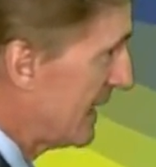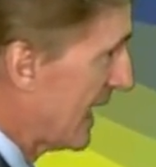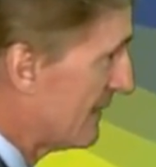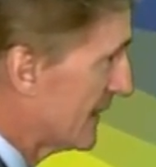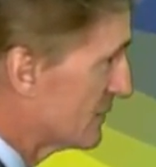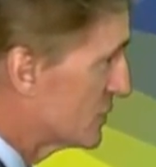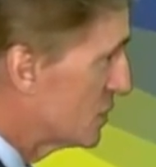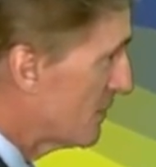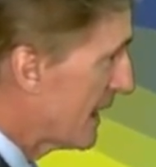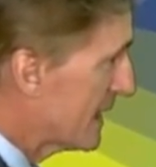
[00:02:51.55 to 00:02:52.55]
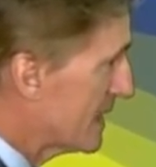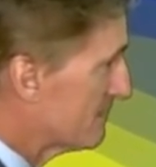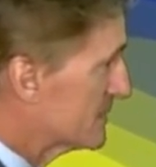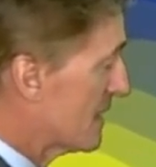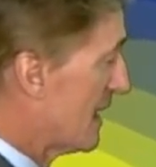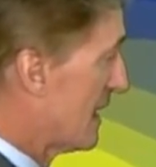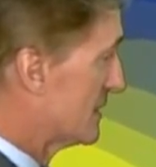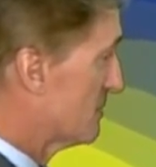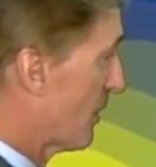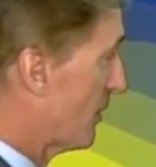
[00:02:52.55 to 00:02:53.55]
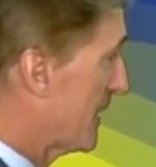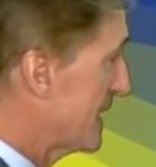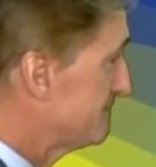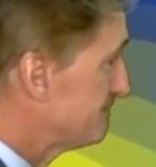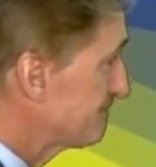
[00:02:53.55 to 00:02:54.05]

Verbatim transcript: and then 2 a.m. Uh, tomorrow night.